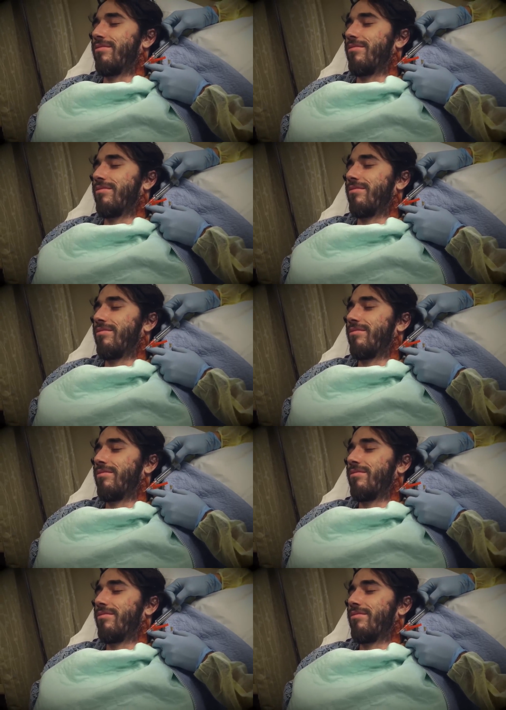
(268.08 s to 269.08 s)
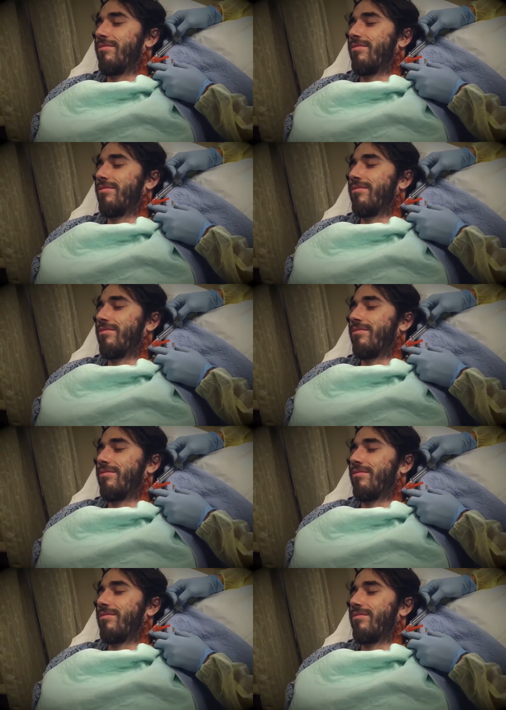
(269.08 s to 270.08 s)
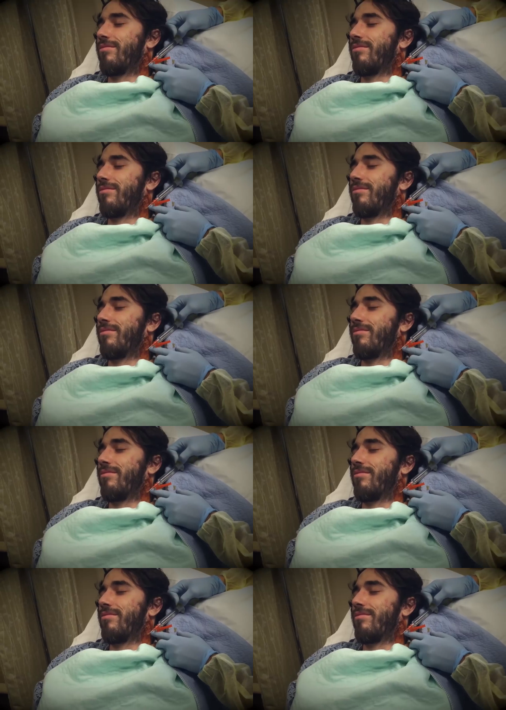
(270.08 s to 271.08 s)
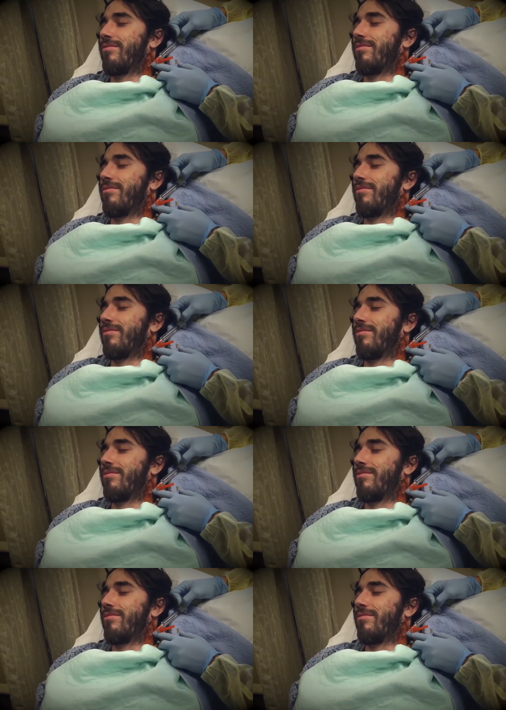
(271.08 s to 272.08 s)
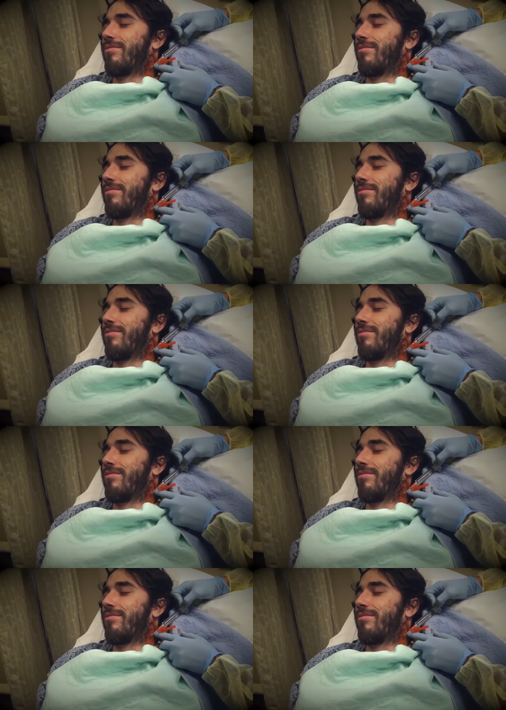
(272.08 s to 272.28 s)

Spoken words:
[no speech]